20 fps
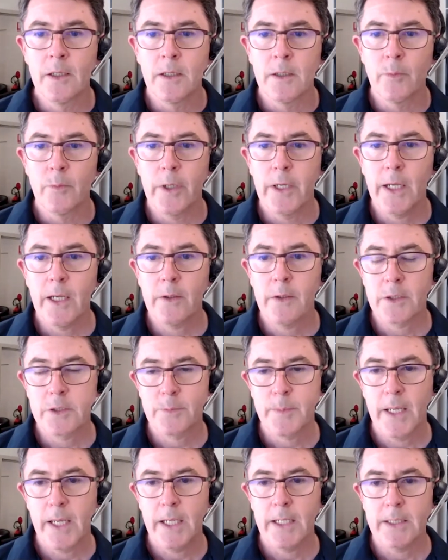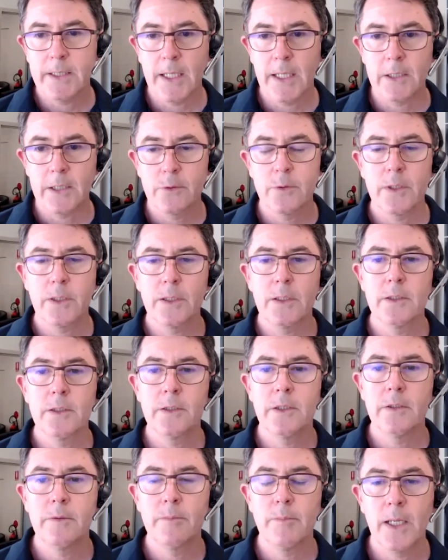We're now expanding that to
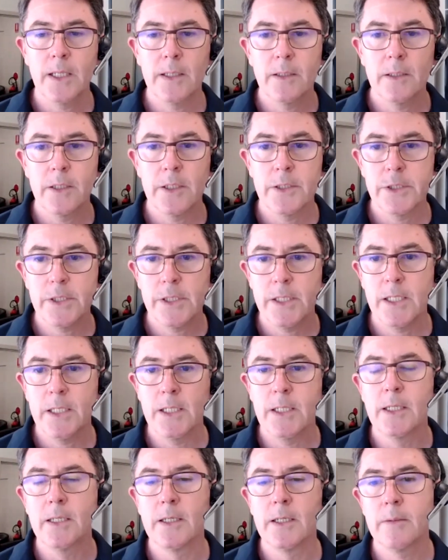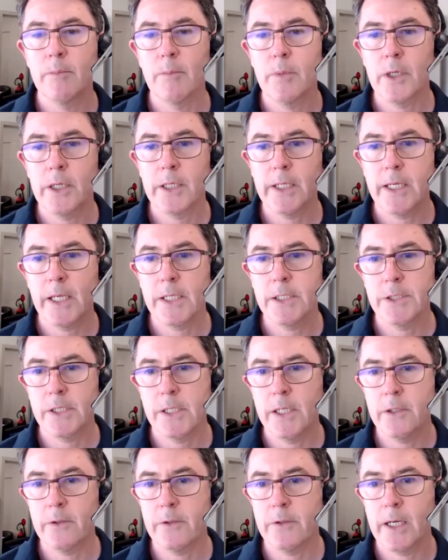include metallurgy and mining
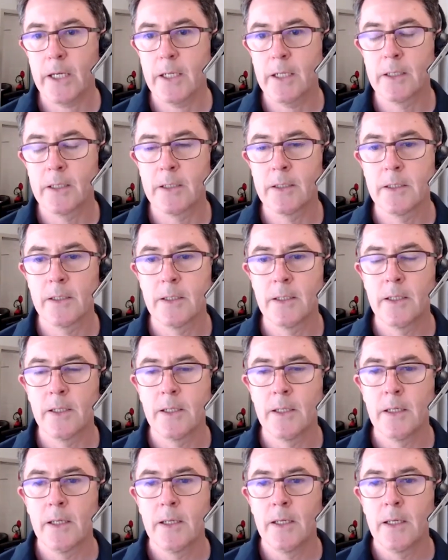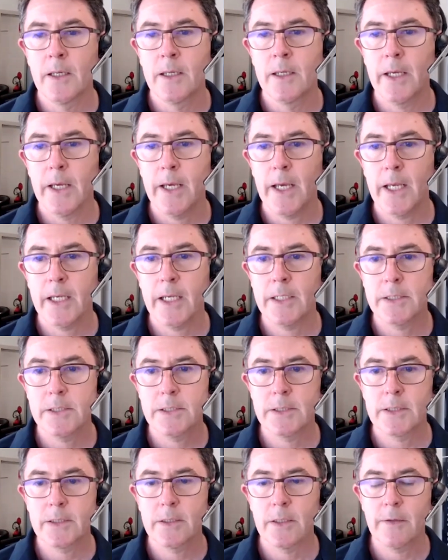engineering.
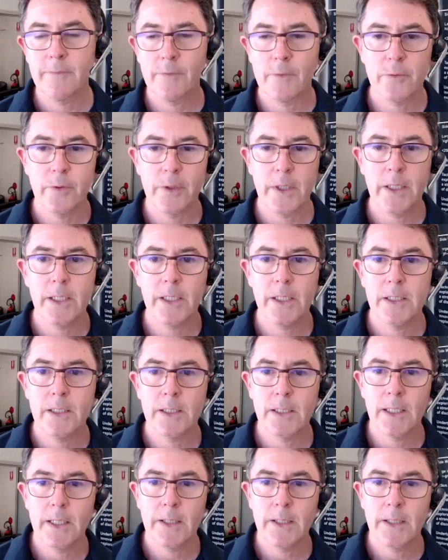And I've already